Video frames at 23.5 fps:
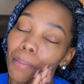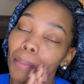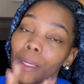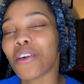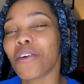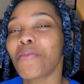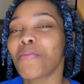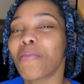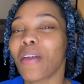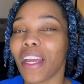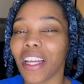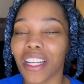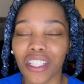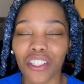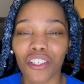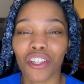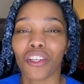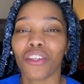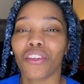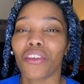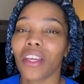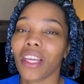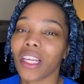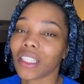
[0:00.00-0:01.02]
So make sure
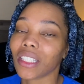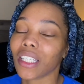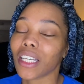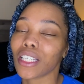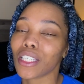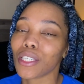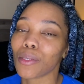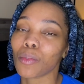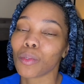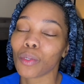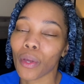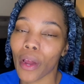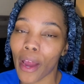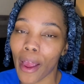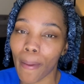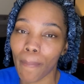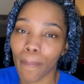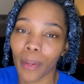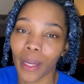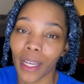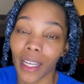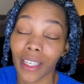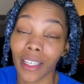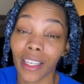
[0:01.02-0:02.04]
you hit that subscribe
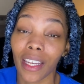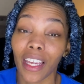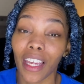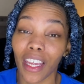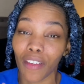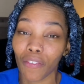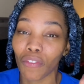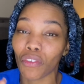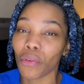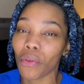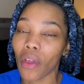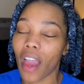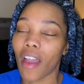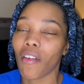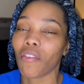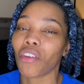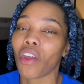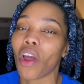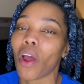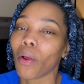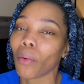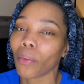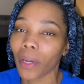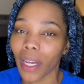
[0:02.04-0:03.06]
button if you haven't
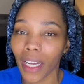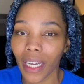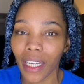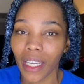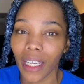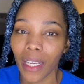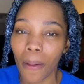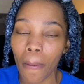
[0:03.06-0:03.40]
already,